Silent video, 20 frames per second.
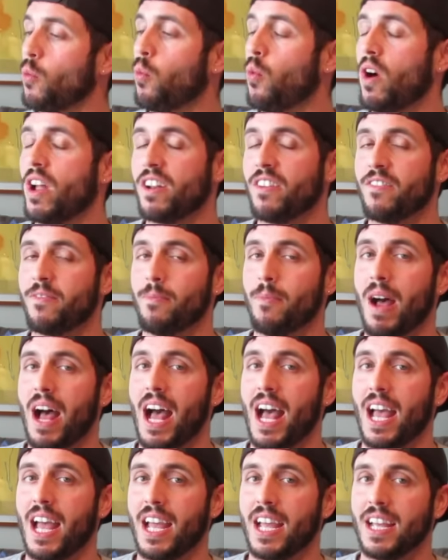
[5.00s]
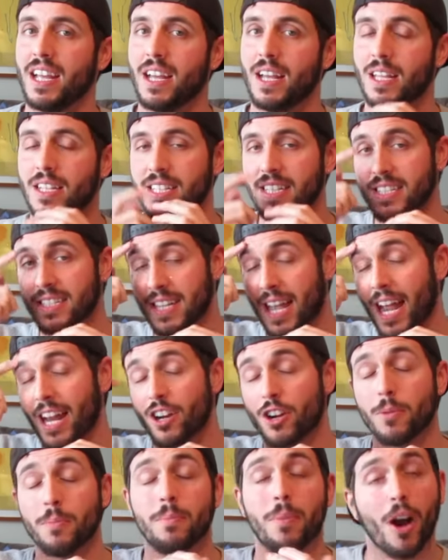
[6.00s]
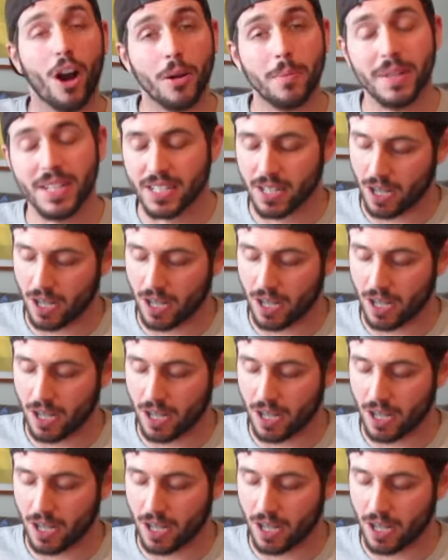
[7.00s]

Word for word: one of my designer Barbie